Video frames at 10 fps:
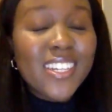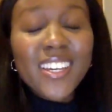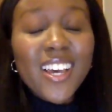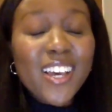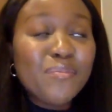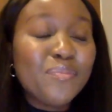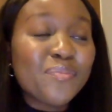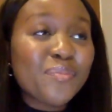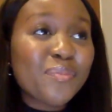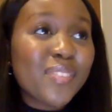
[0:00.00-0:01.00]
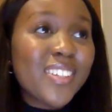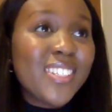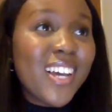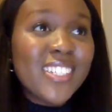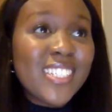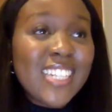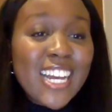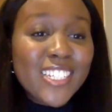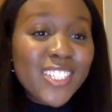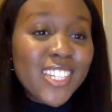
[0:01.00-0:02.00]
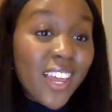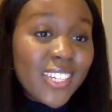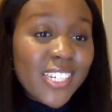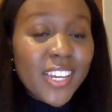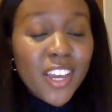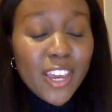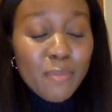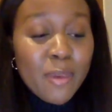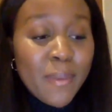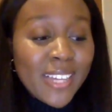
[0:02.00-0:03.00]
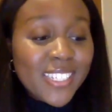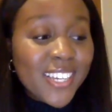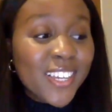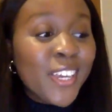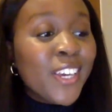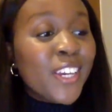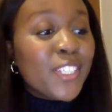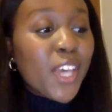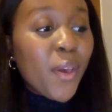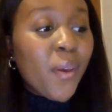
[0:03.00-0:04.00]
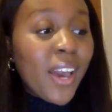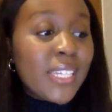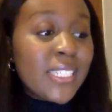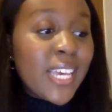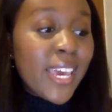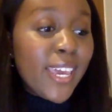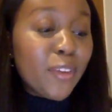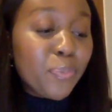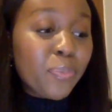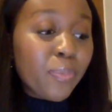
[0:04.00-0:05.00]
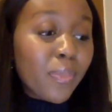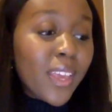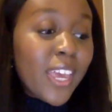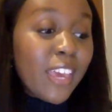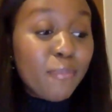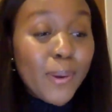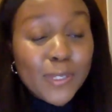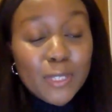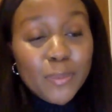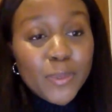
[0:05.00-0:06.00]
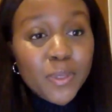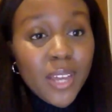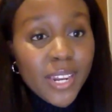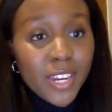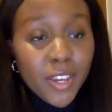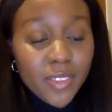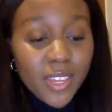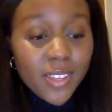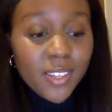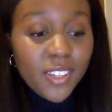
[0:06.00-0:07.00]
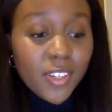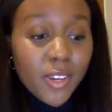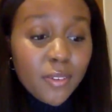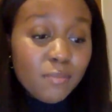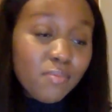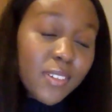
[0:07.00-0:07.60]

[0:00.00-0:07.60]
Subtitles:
to understand like D&I a bit better. So I'd say, if possible, and I know that, you know,